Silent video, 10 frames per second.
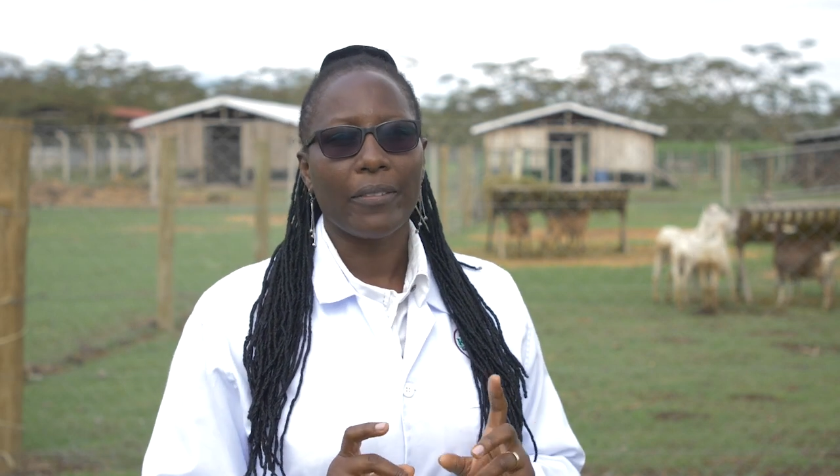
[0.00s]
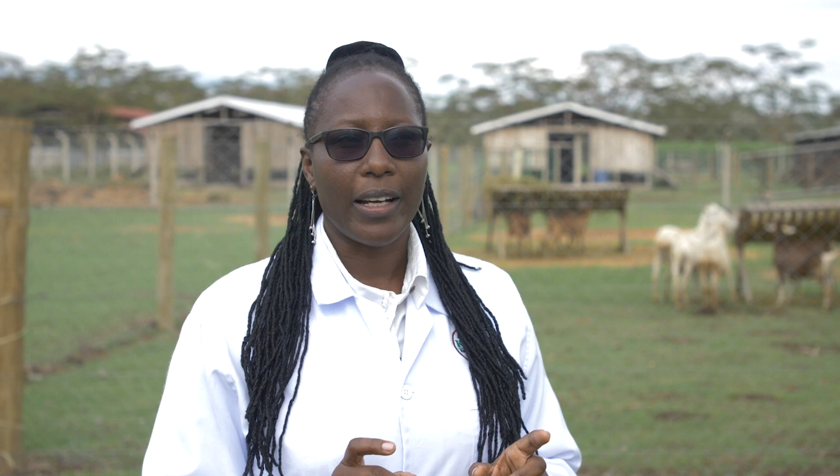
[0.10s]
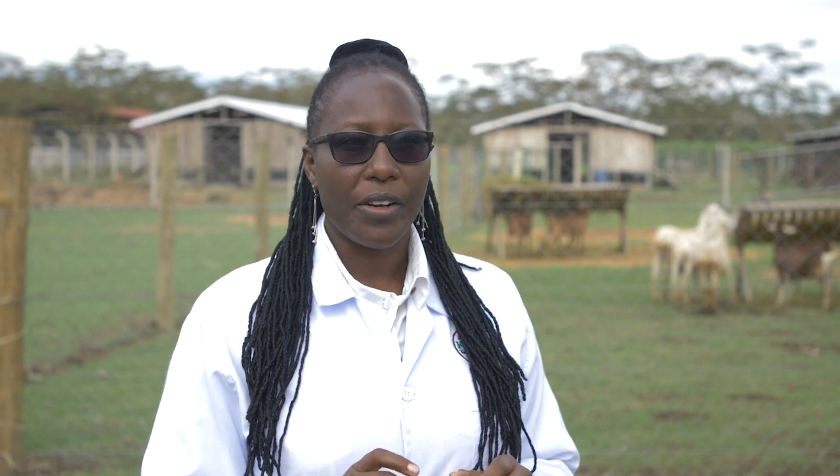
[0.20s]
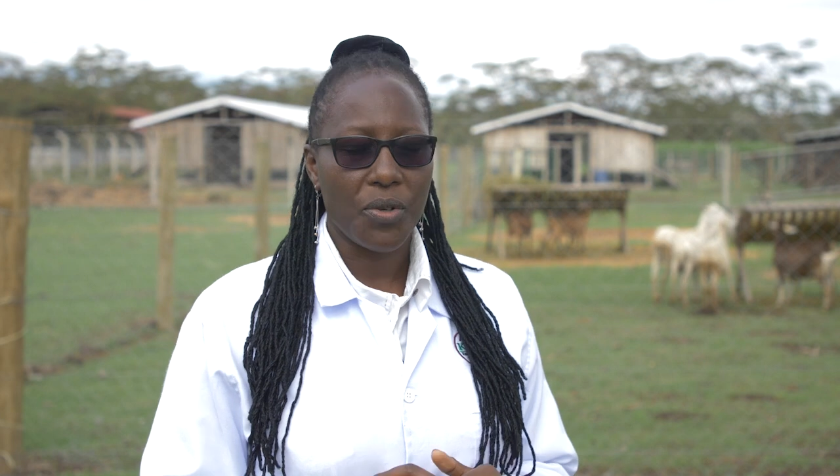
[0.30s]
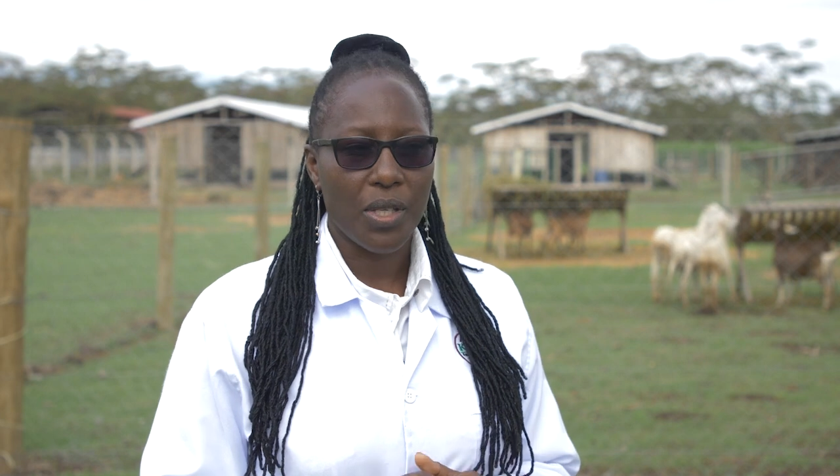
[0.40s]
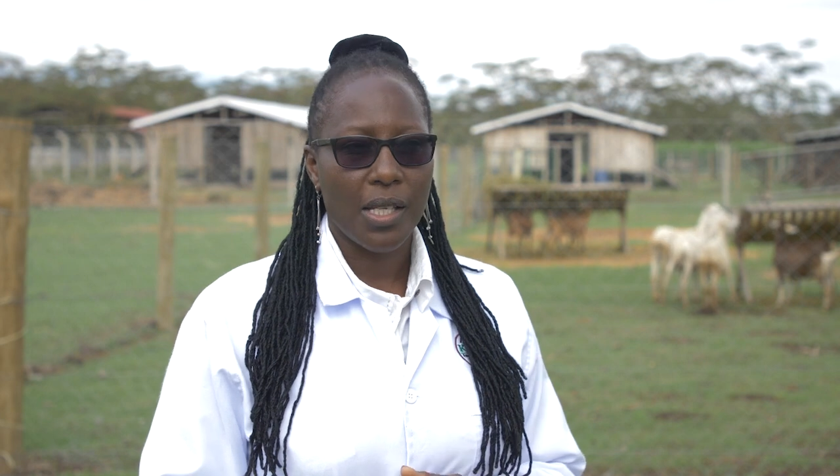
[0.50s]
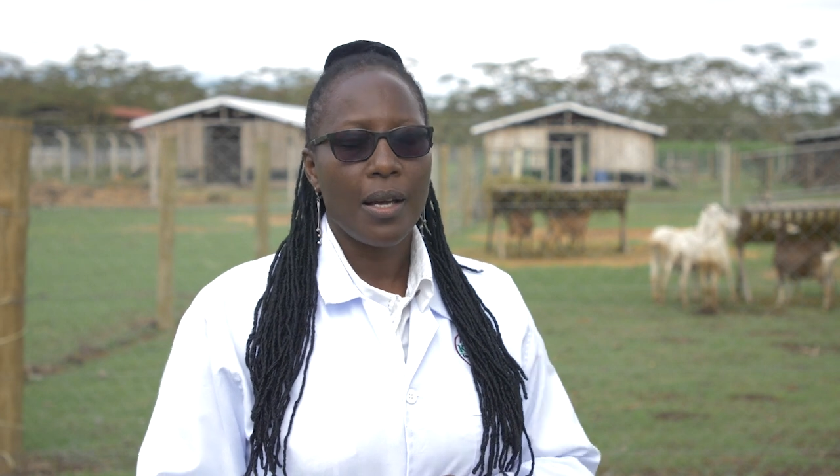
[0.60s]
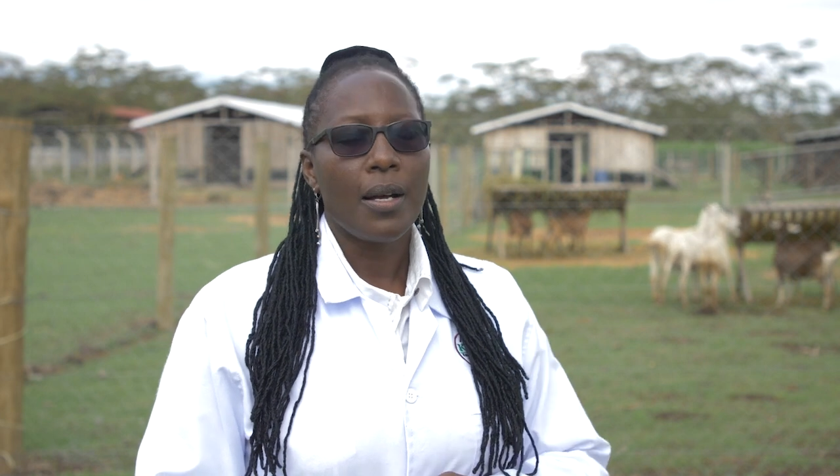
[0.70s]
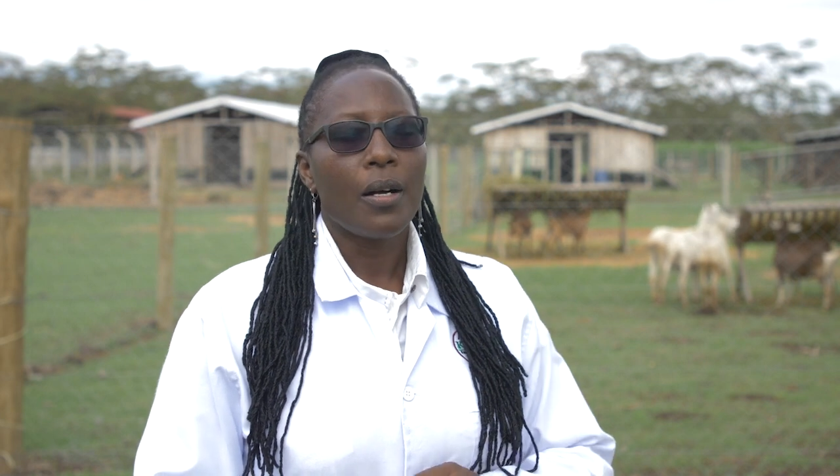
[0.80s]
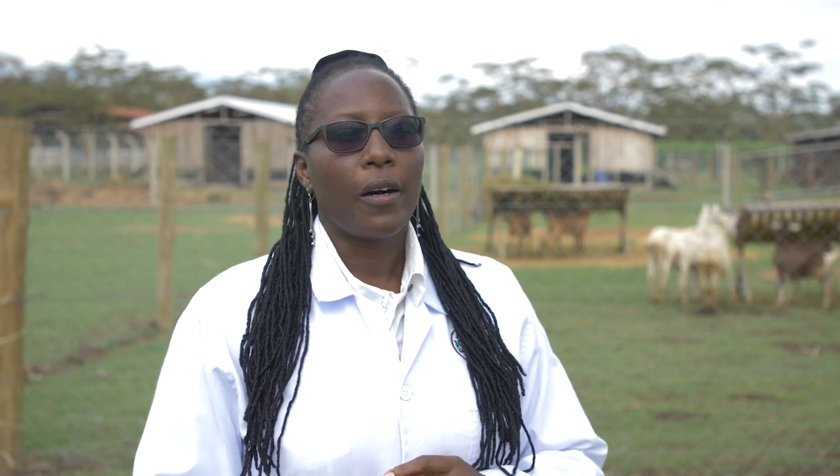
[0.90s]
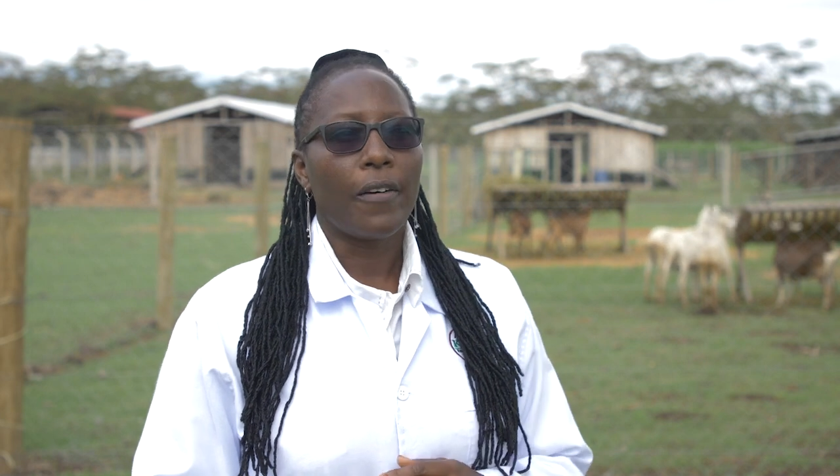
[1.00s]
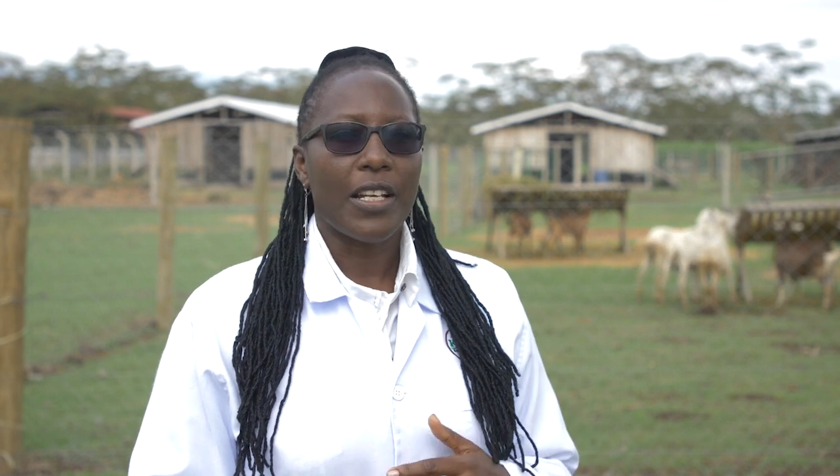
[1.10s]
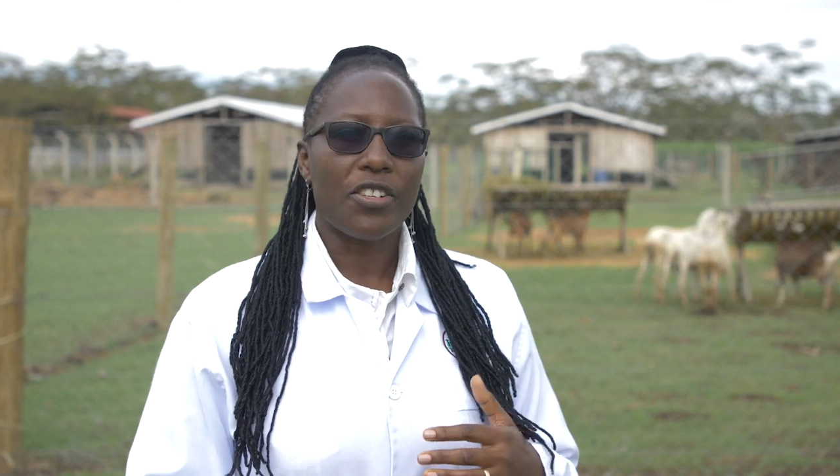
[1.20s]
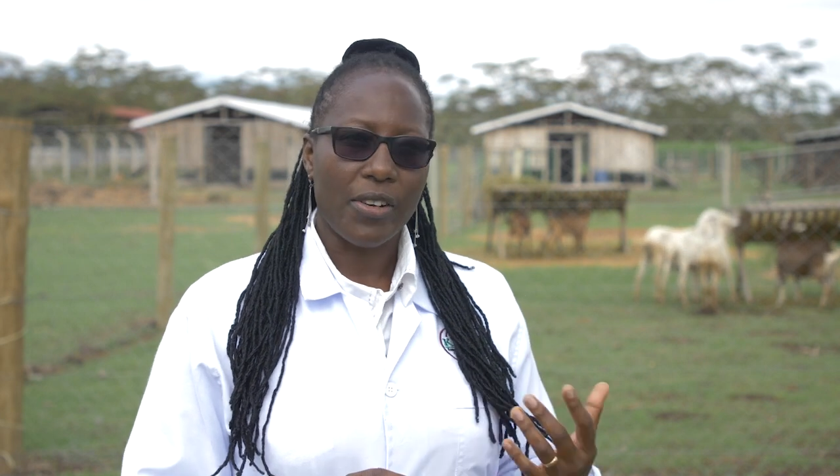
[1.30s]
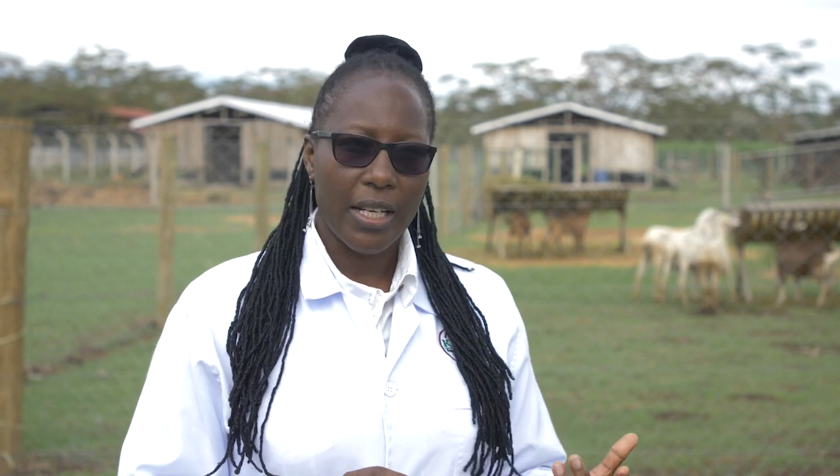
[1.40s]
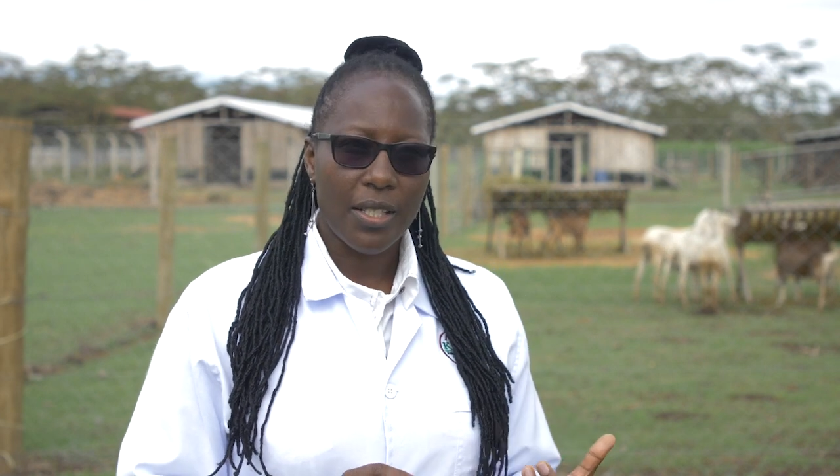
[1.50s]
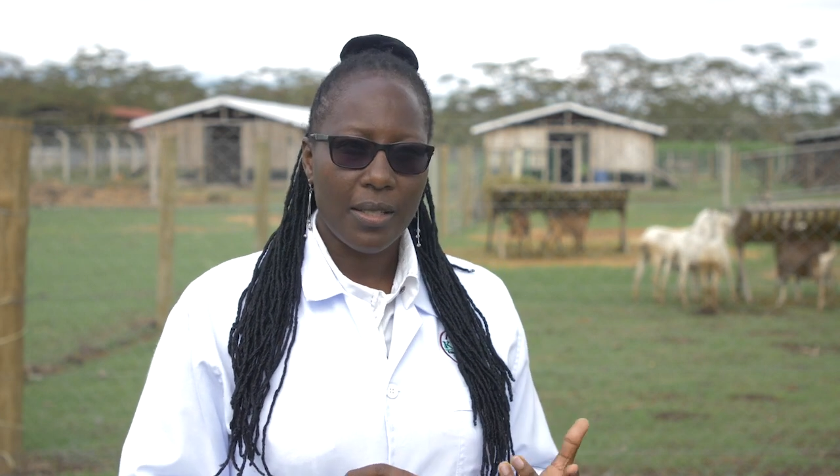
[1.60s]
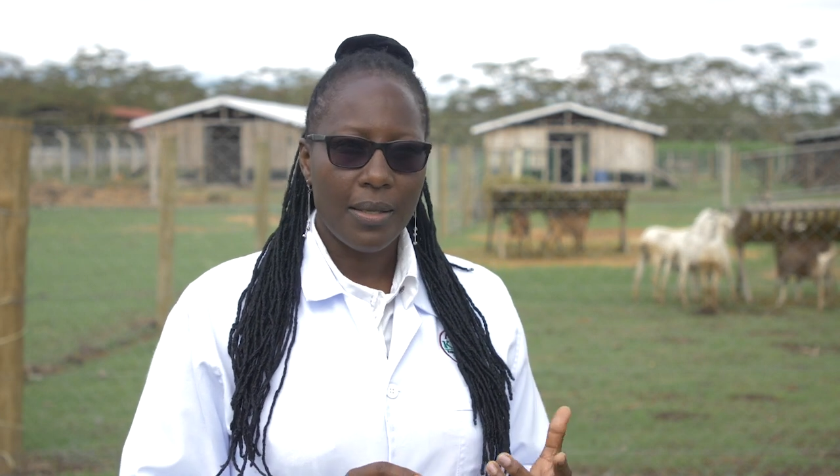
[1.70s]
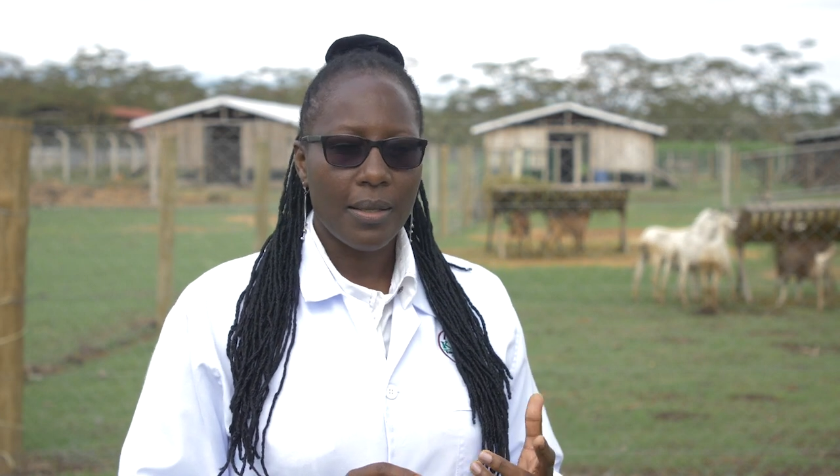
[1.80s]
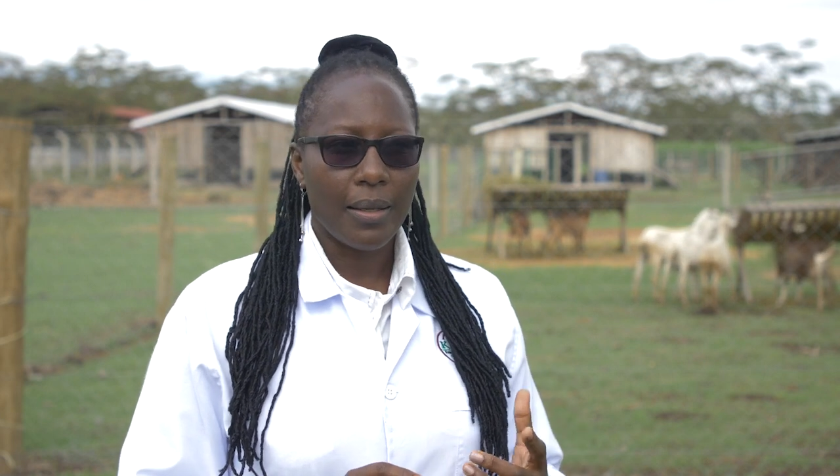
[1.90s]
values of the traits